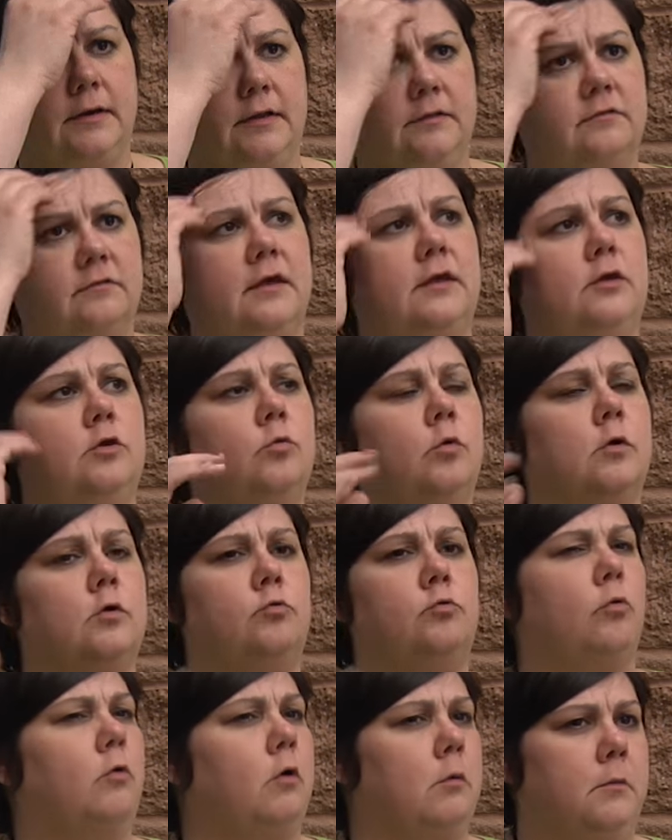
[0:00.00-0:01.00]
It's like your
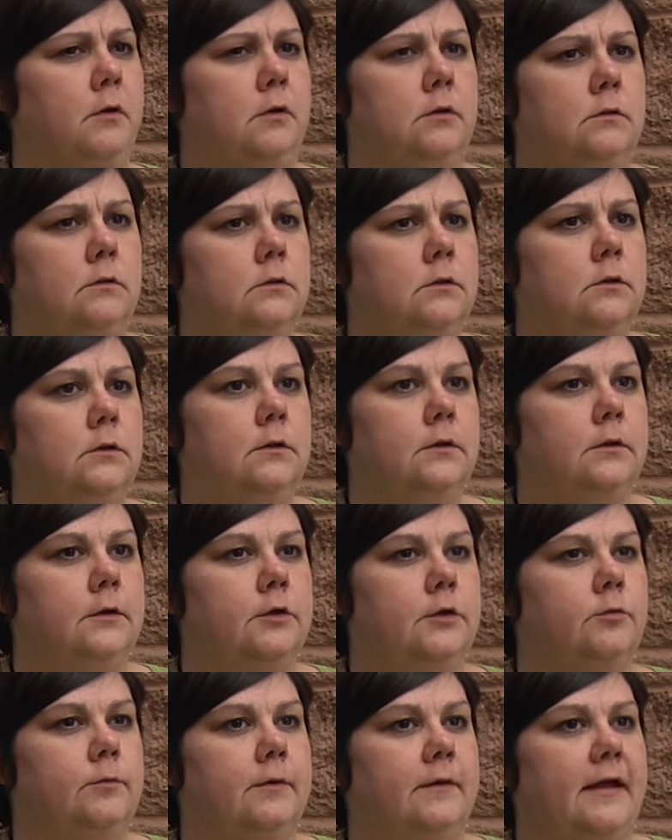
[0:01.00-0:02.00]
normal,
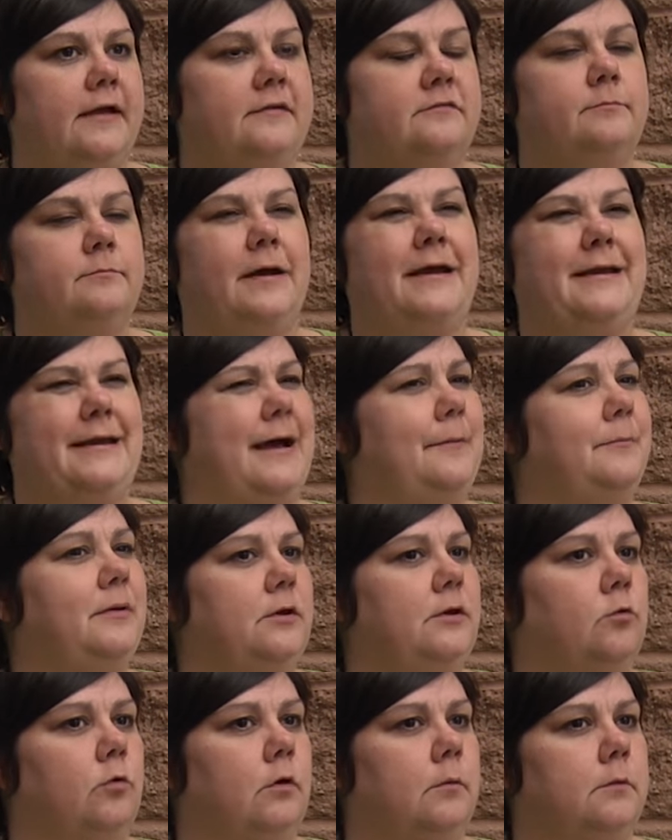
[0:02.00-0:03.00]
you realize might not be
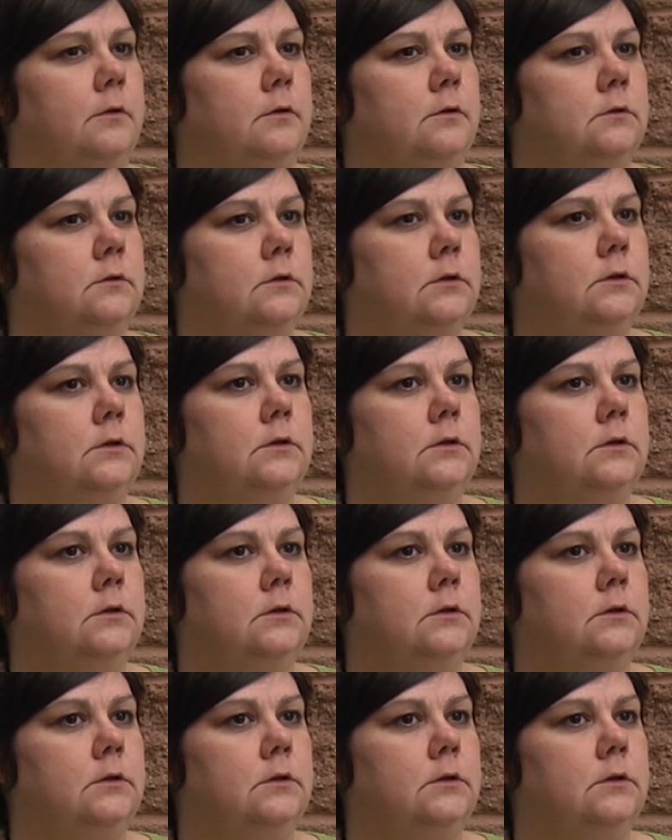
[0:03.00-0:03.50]
normal.